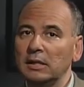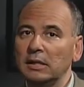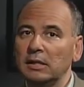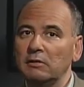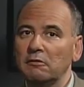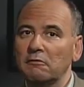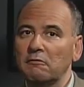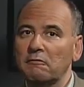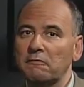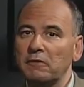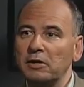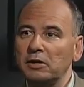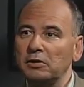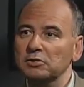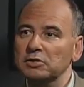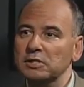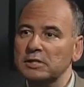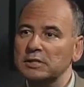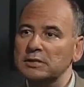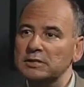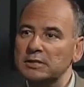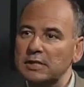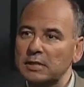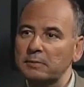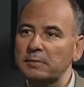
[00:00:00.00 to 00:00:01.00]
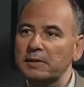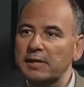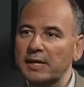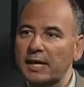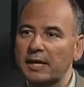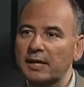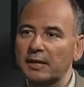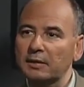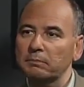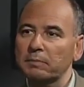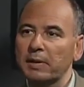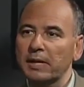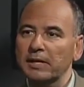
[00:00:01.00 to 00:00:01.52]
feels
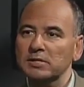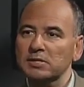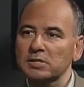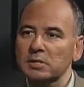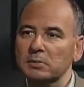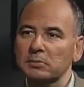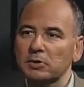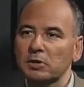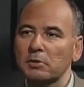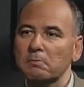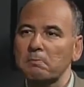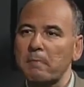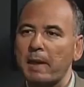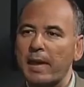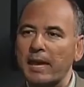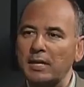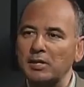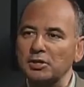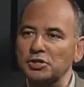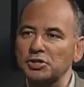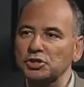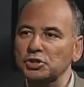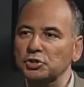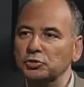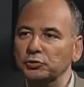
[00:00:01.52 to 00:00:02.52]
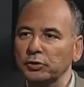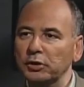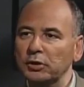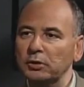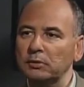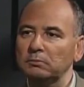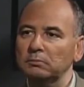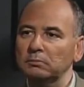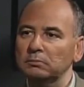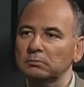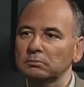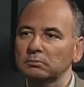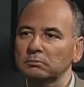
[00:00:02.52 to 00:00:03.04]
intimidated by some of the
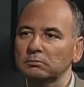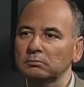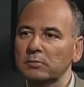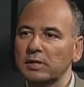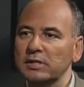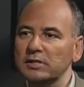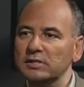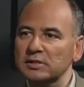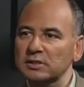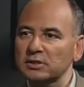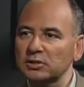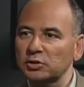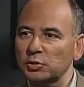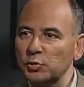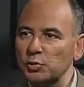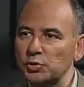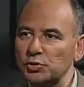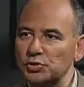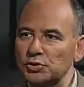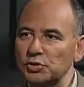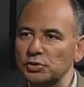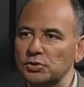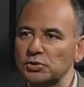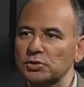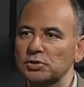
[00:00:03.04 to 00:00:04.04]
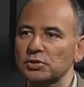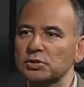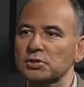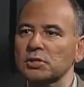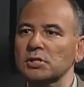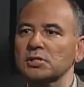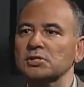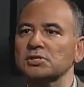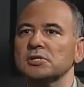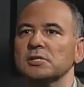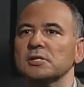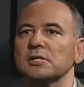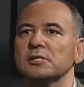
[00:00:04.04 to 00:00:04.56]
mainstream institutions,
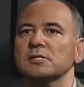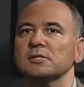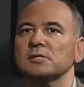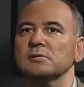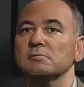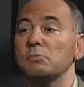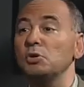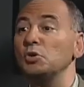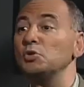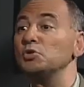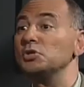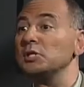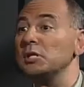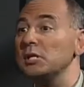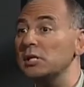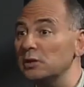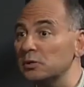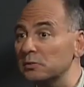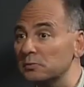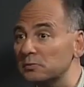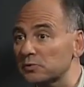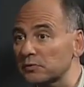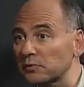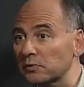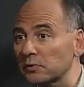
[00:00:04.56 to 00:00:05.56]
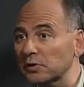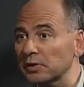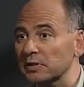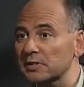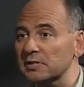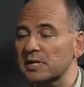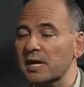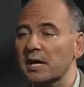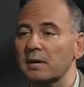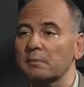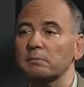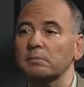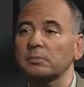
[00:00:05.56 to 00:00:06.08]
such as museums, for
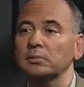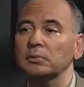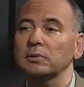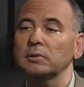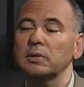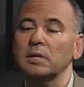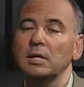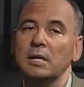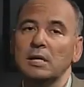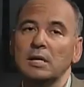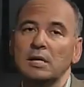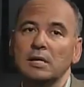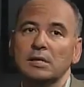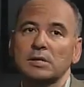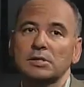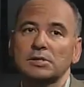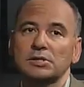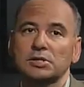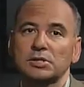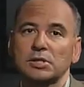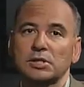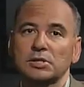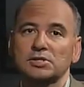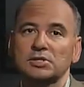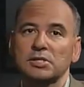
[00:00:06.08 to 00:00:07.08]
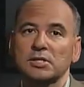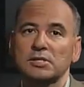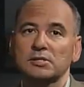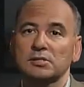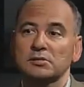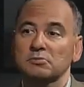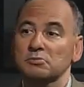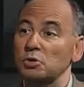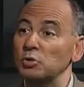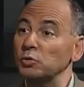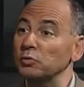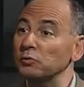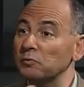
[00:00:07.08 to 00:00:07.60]
example, such as
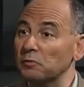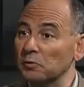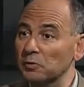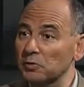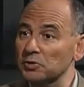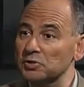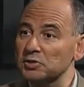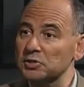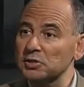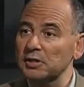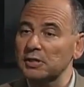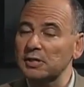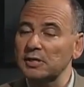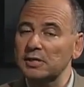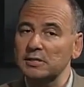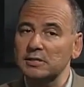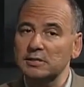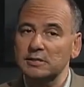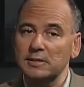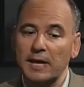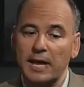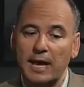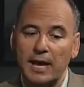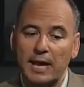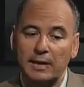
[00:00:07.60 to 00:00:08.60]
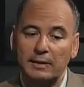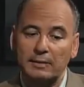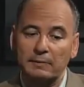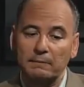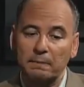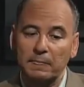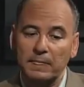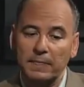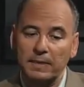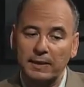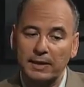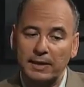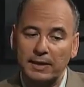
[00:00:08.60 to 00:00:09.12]
universities. And
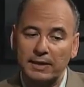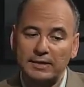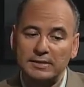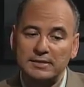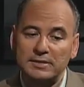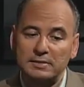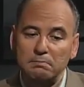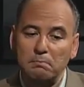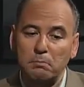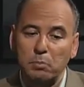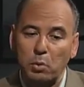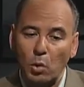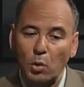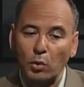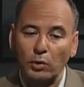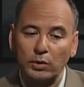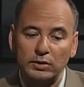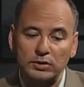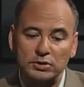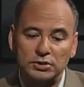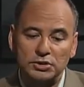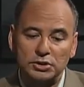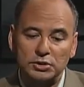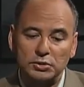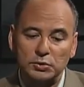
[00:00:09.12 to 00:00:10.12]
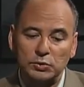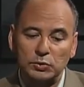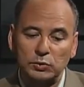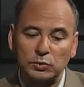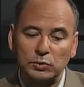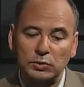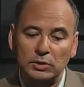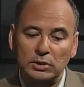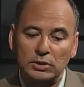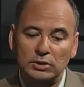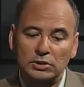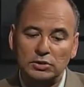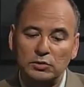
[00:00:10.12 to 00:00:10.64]
it is important to
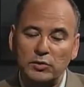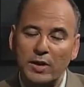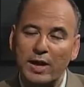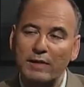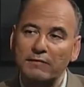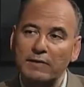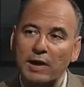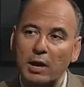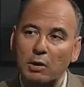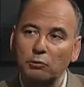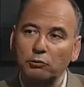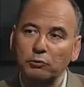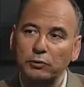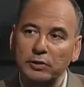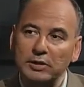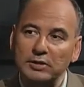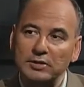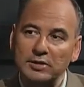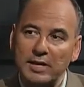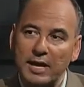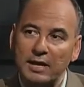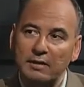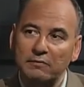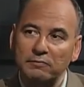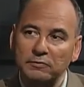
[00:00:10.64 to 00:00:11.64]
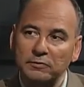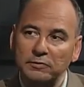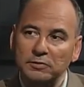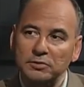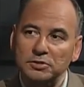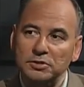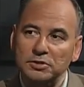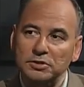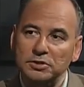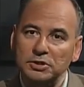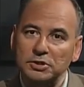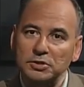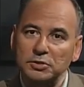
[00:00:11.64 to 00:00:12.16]
have outreach
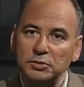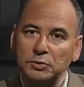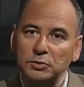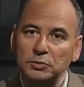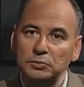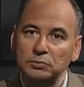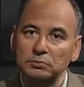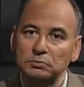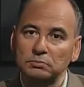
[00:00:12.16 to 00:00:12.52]
efforts to